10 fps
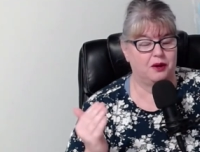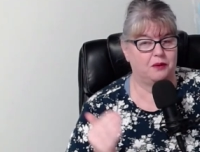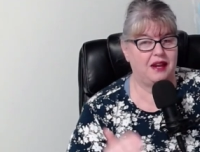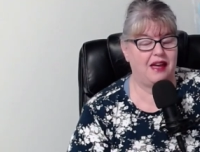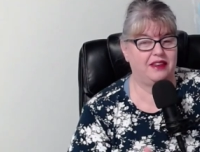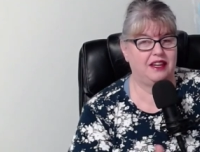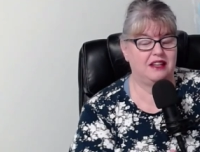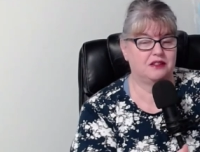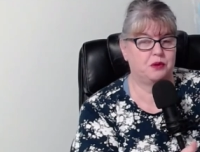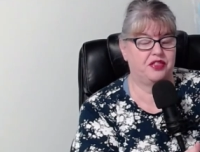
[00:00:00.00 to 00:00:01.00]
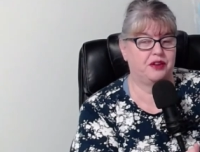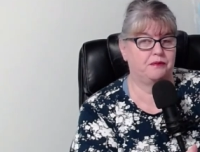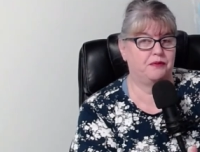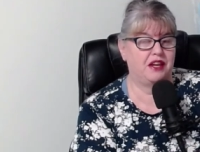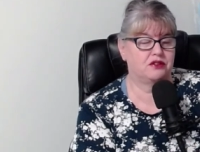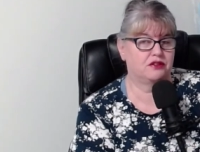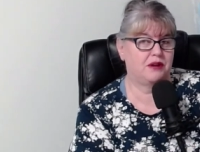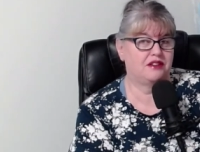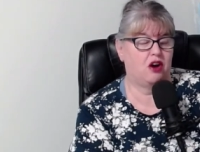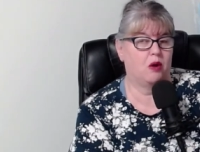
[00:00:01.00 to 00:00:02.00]
Reality is with the interest
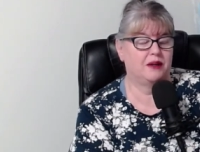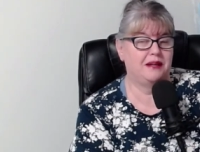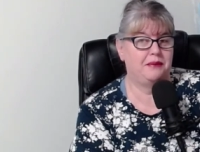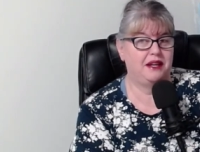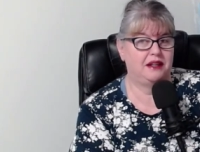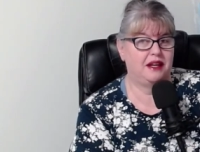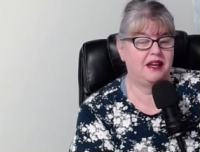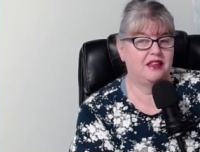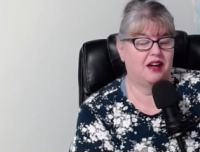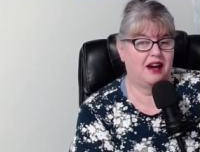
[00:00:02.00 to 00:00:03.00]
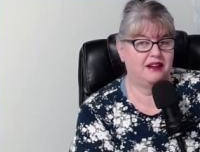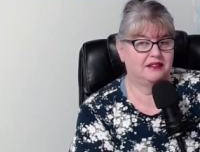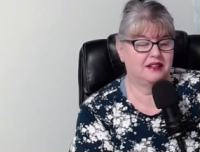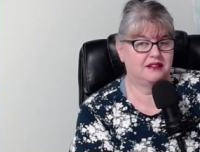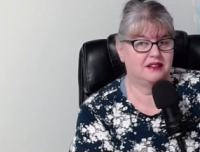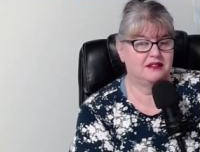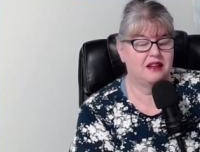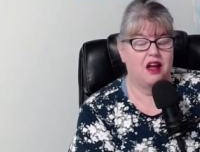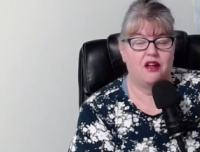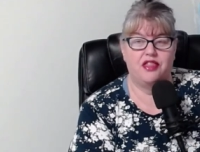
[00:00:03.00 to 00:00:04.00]
rates already being in the high sixes,
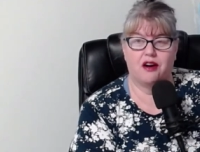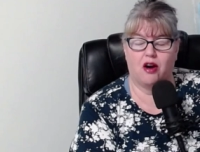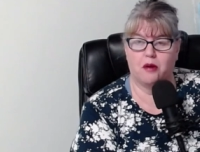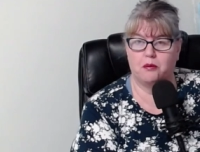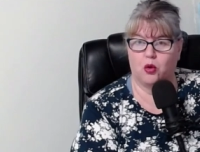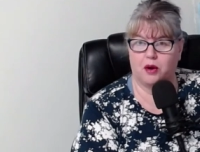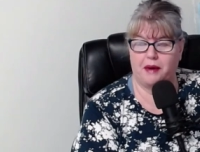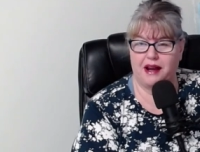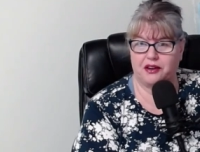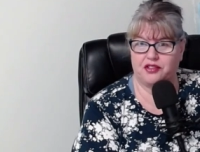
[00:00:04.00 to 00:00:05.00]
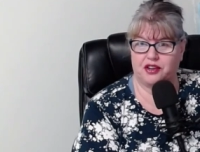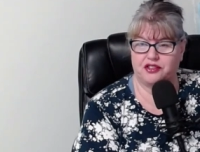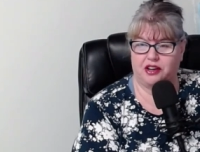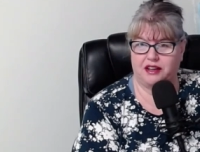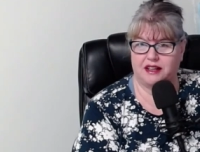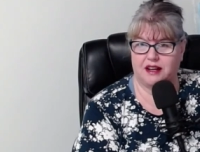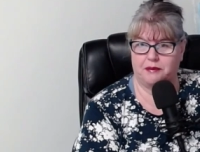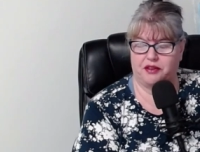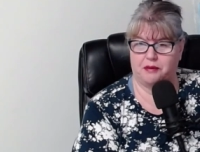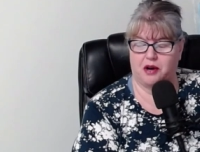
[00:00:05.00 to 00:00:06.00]
there are more buyers that are starting to
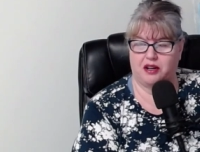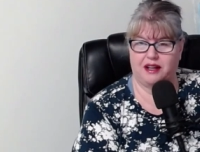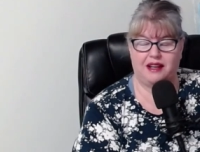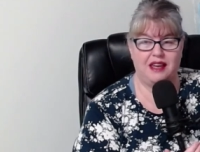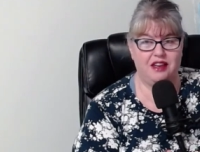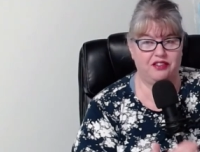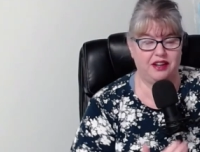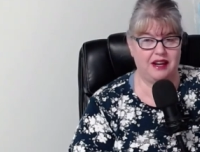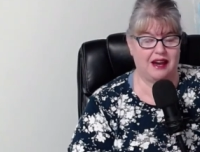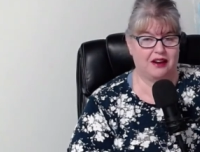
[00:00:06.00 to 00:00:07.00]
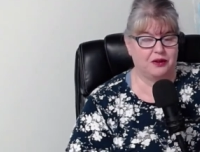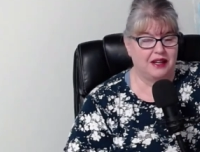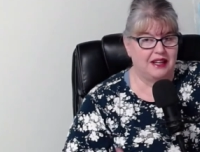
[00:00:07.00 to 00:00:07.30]
come to the market even now